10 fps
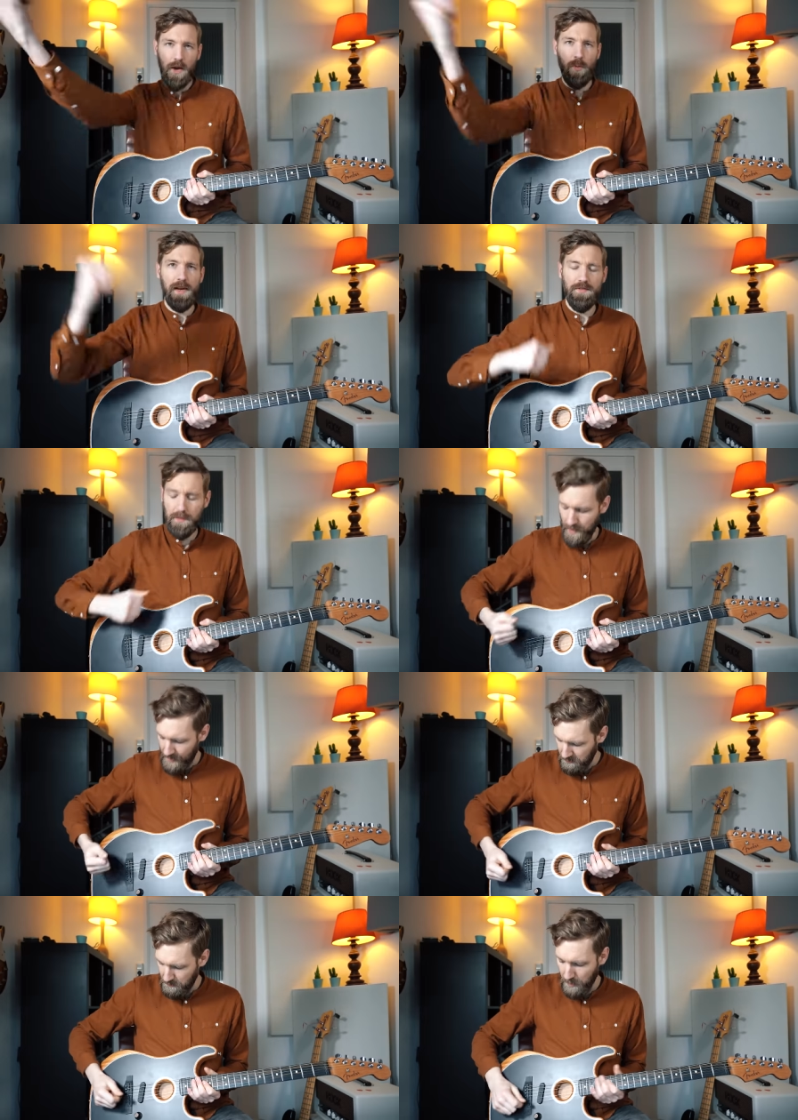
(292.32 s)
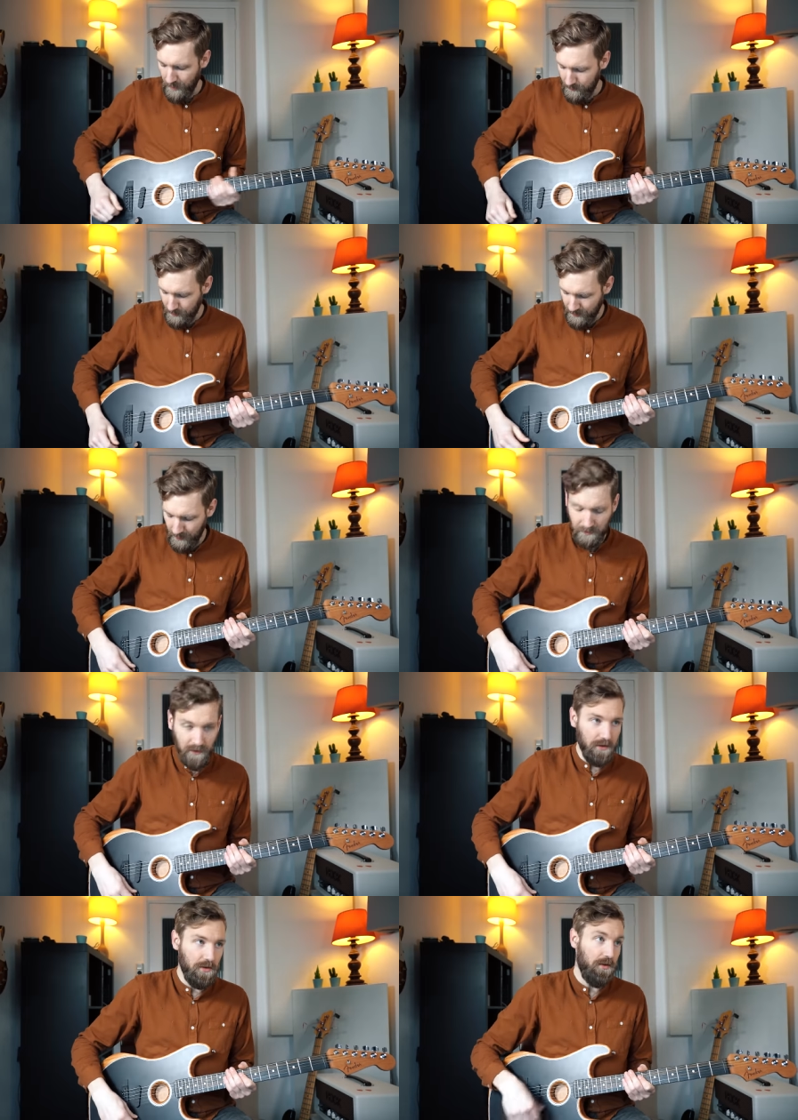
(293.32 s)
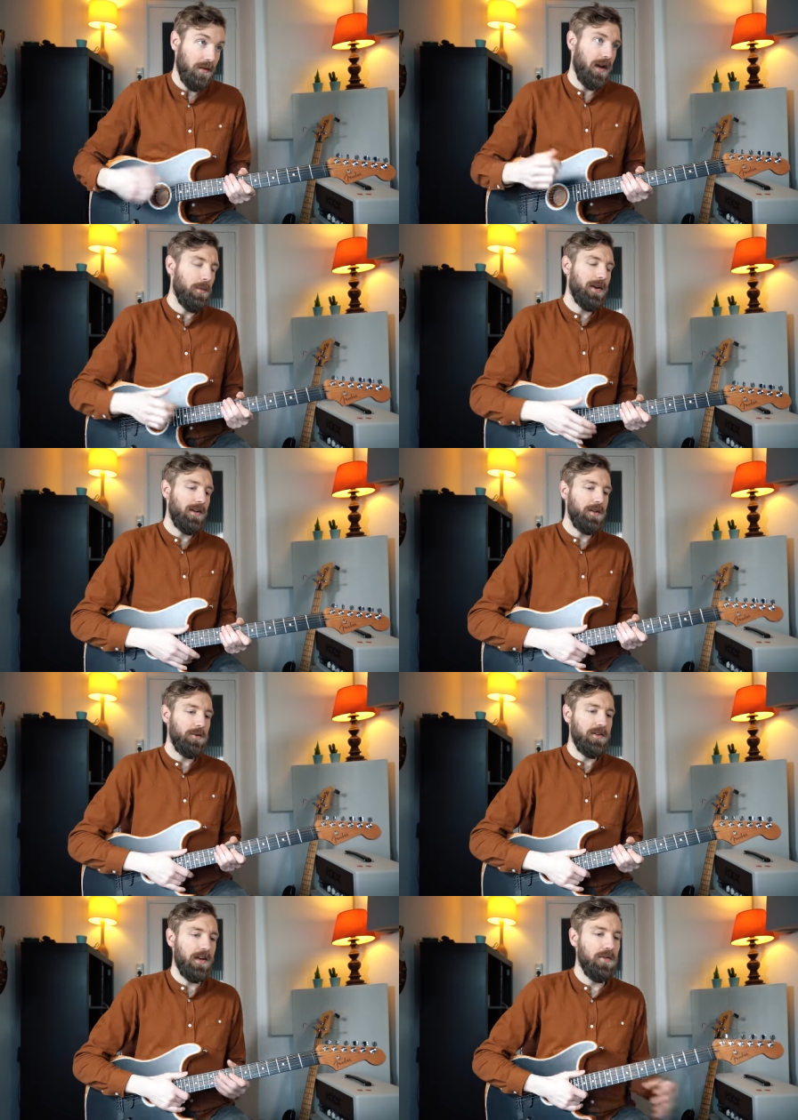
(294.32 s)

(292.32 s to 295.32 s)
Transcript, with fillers: We have some nice body percussions and we're gonna use that.